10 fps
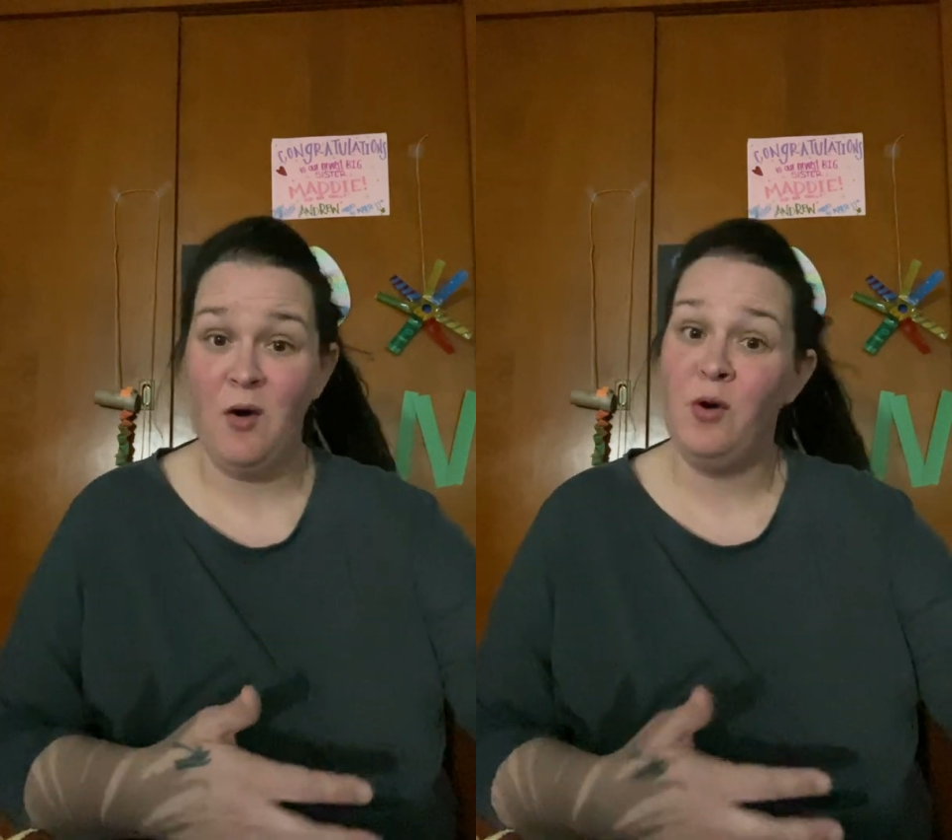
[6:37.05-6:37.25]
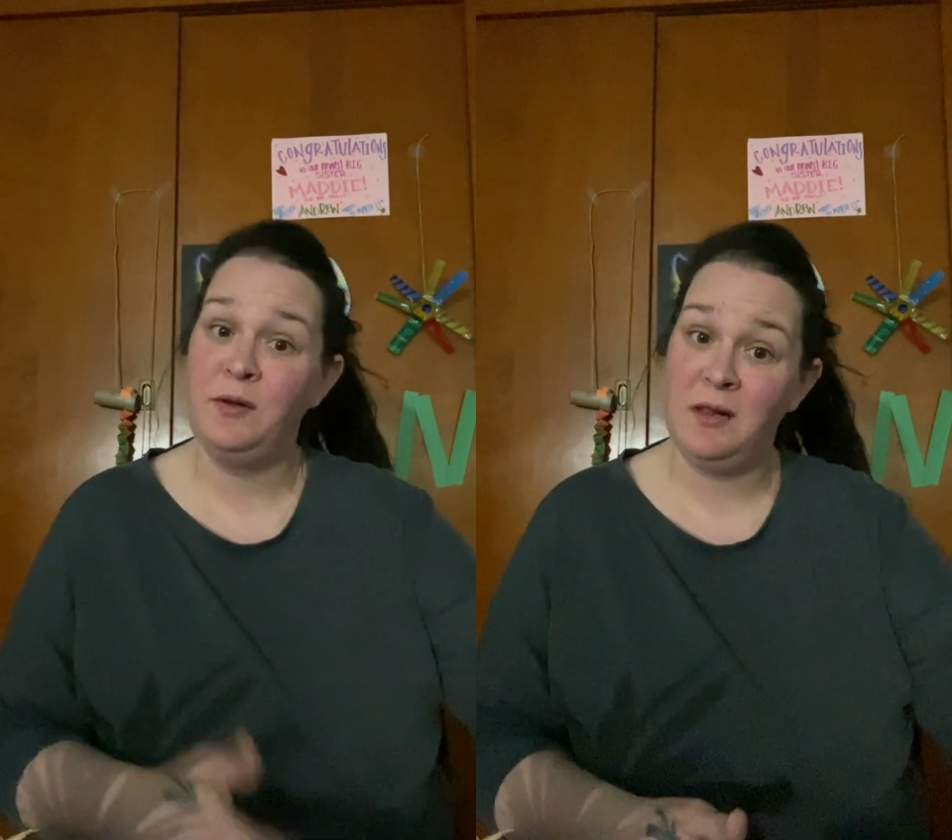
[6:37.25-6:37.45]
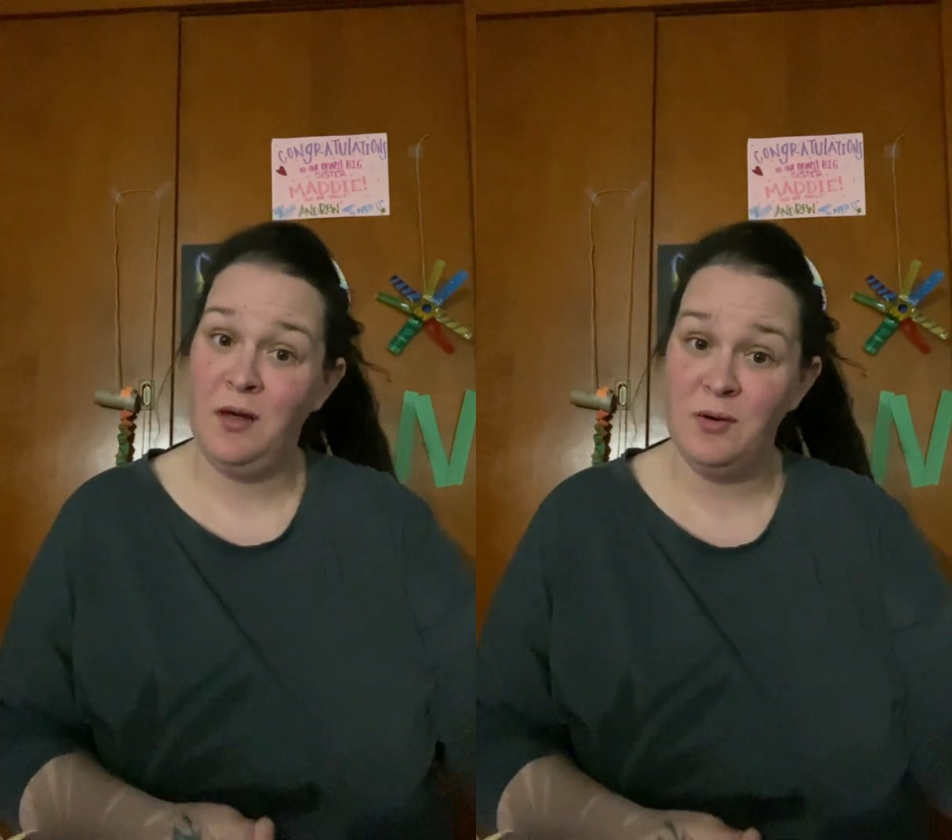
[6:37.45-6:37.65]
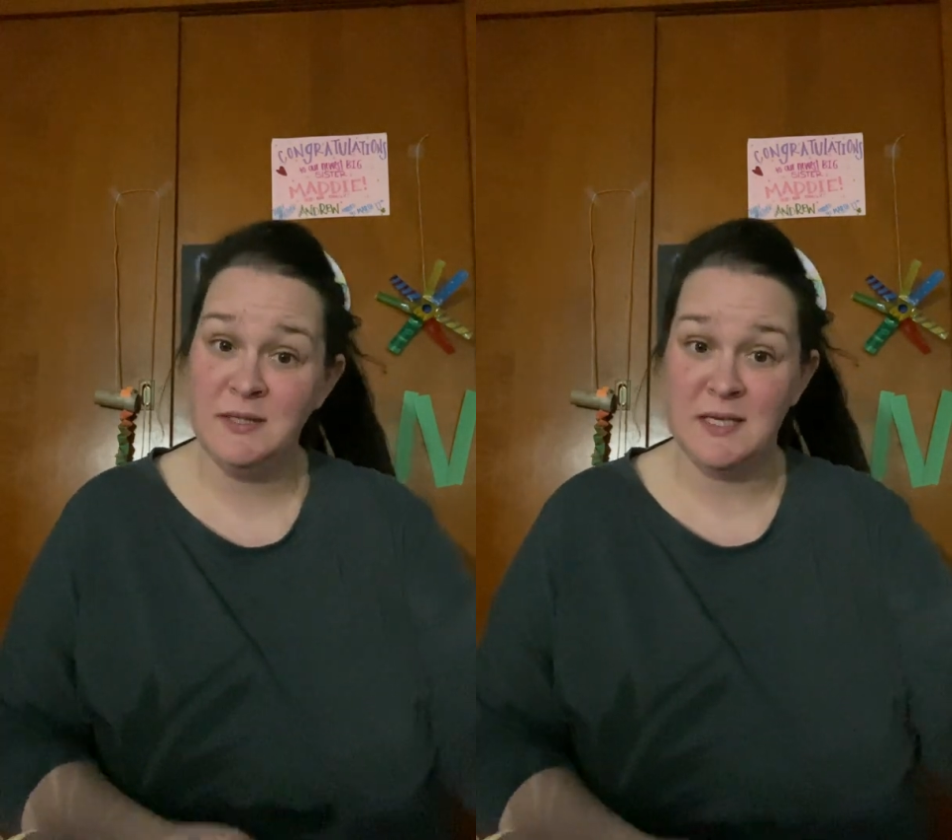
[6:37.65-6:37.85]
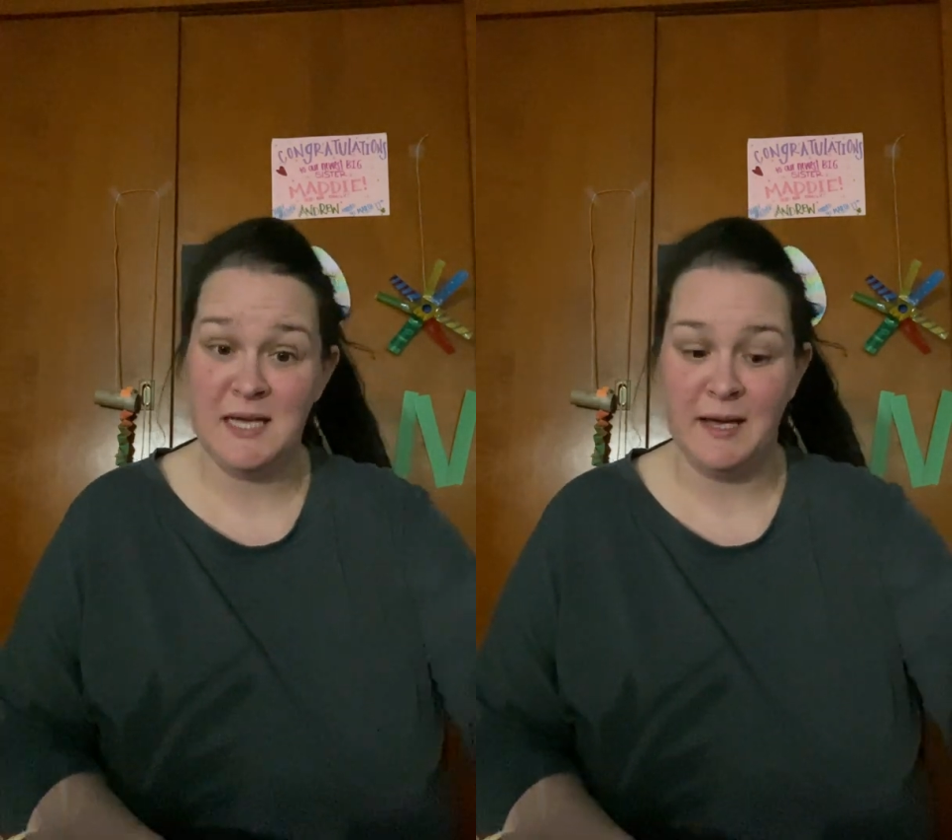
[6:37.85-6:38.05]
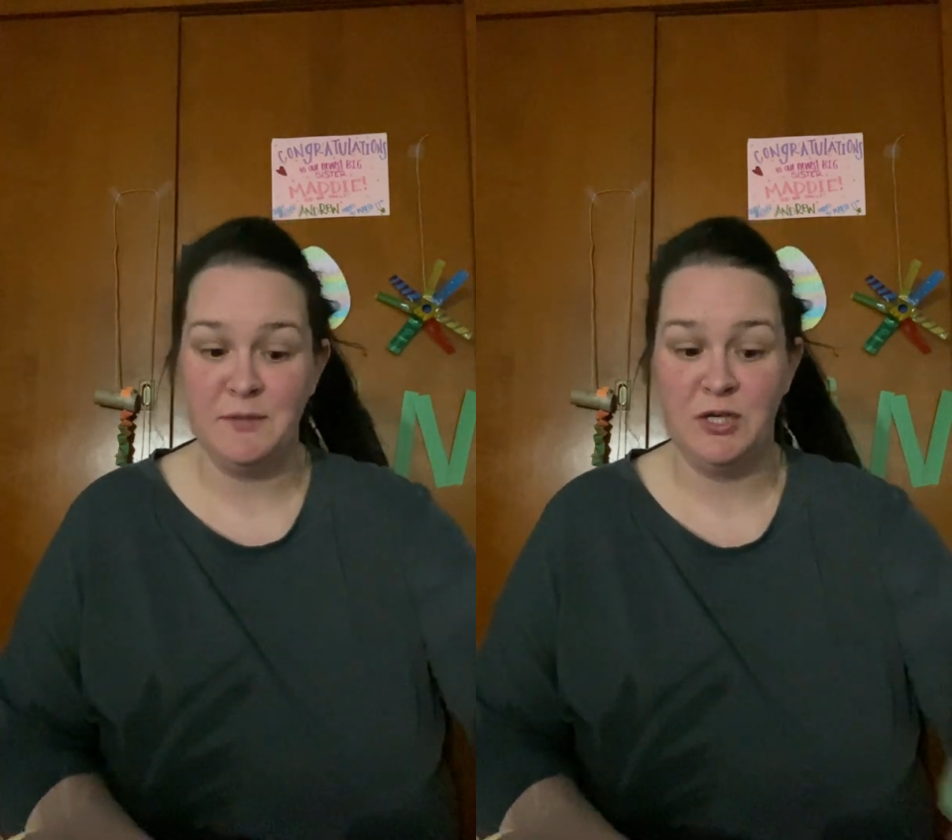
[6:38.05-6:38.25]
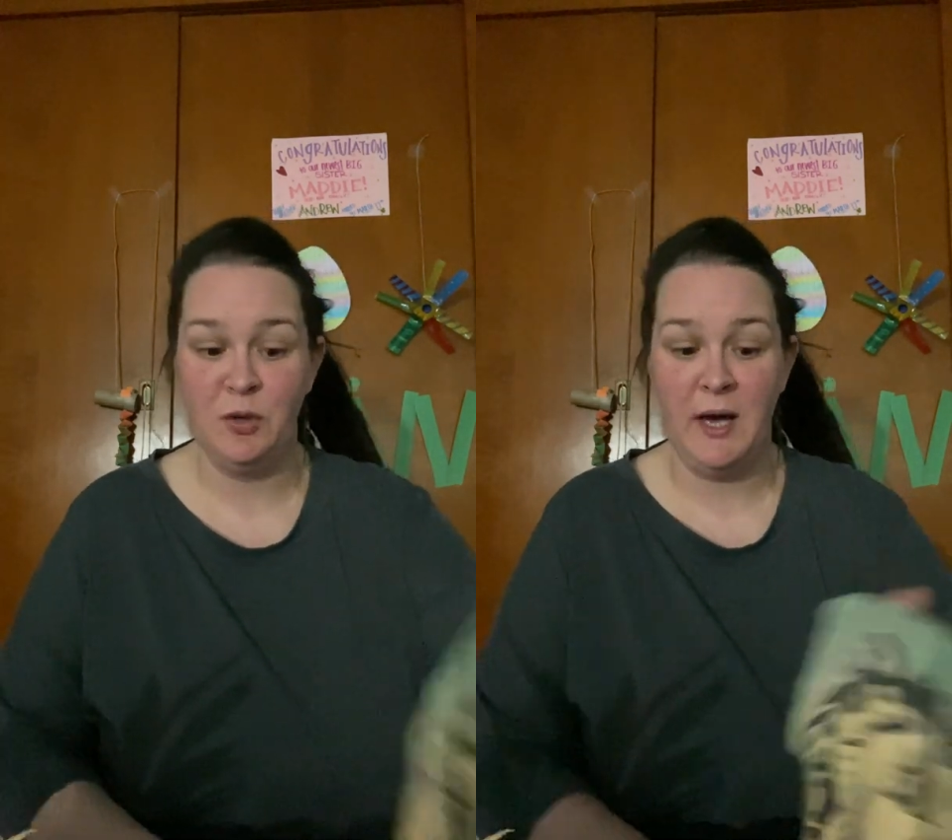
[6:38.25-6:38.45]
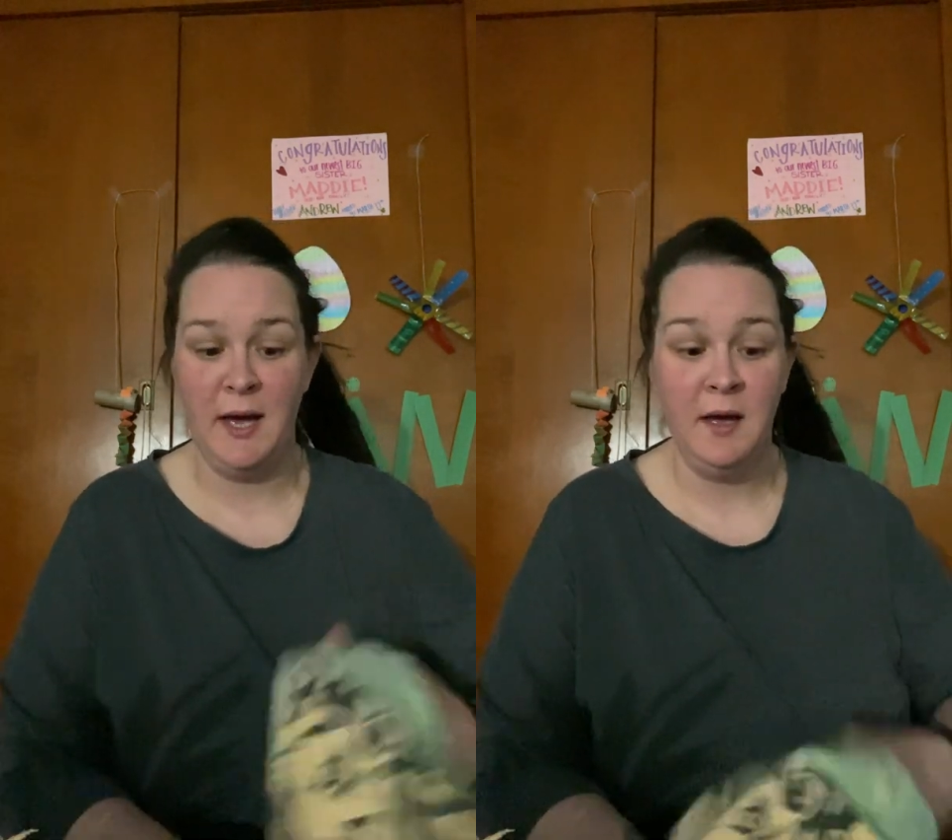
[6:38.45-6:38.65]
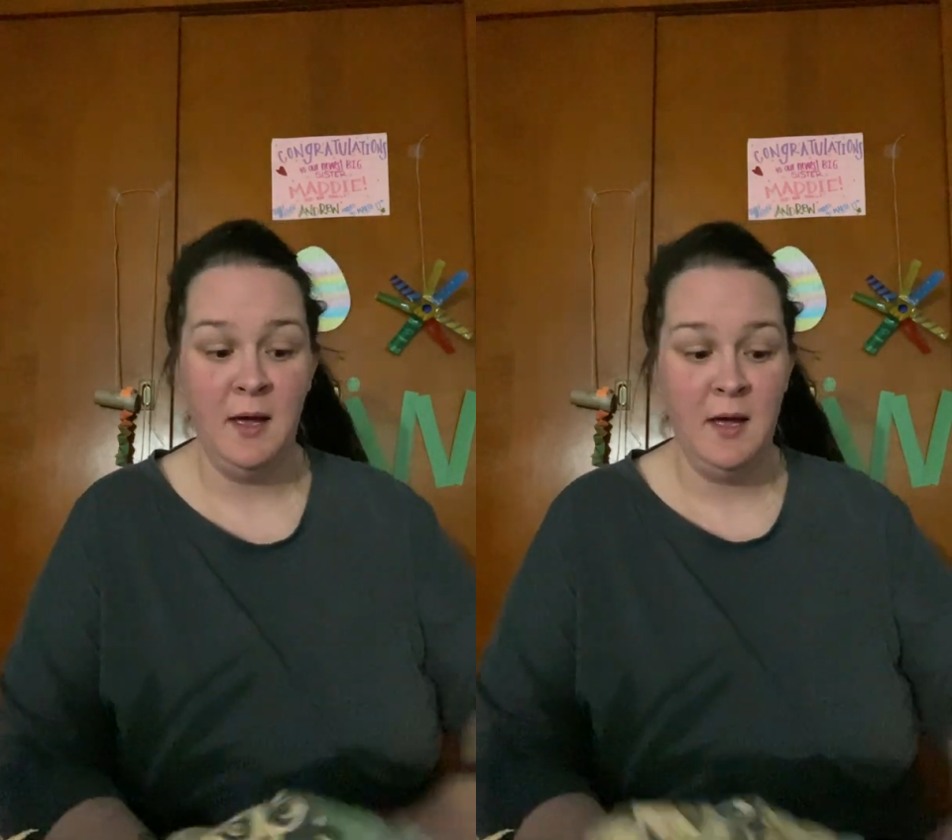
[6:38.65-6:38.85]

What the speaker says: old clothes and take them to a